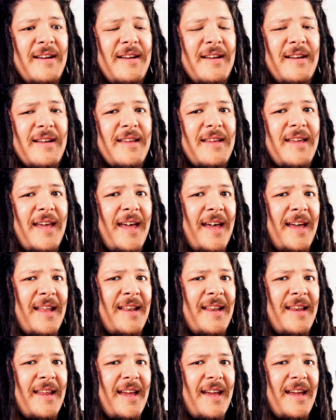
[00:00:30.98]

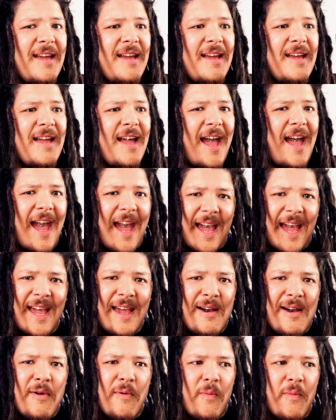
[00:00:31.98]
Can A
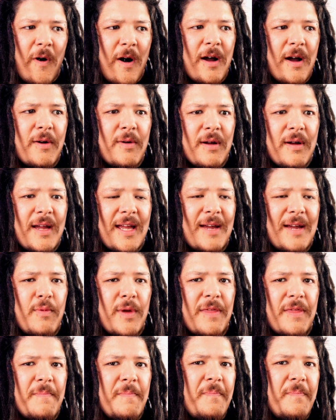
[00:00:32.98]
work
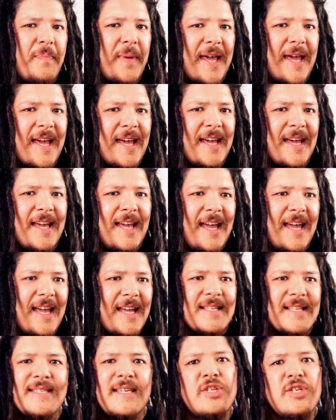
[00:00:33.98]
with B in
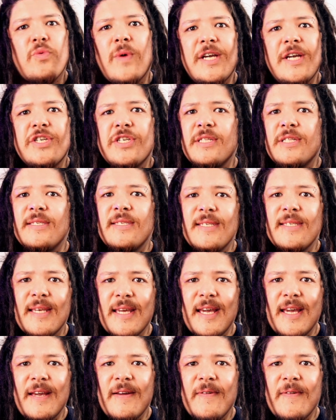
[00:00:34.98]
situation C?